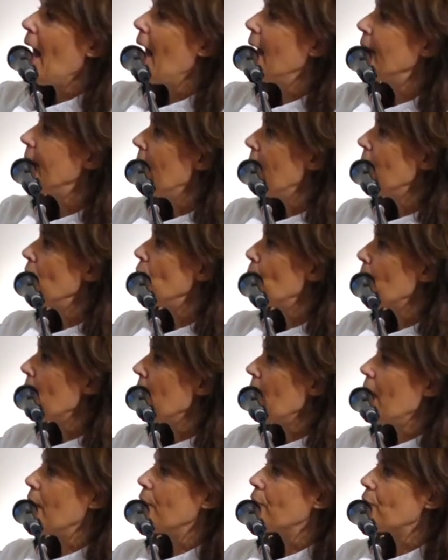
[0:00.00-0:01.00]
and then we
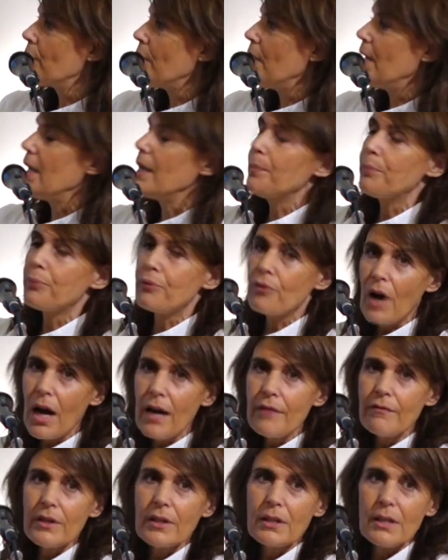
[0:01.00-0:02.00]
have really
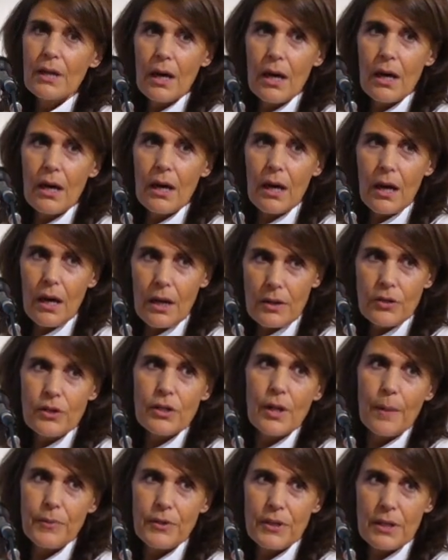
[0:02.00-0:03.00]
private
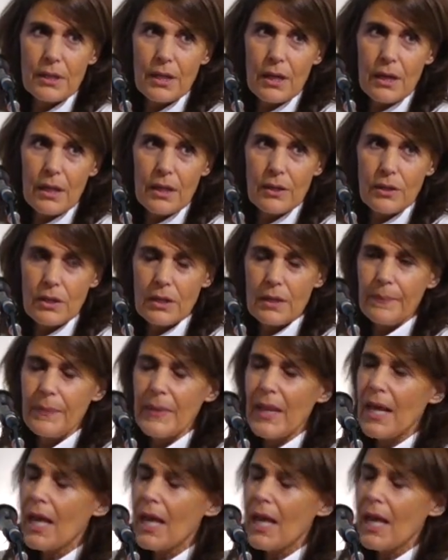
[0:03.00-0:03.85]
unsubsidized.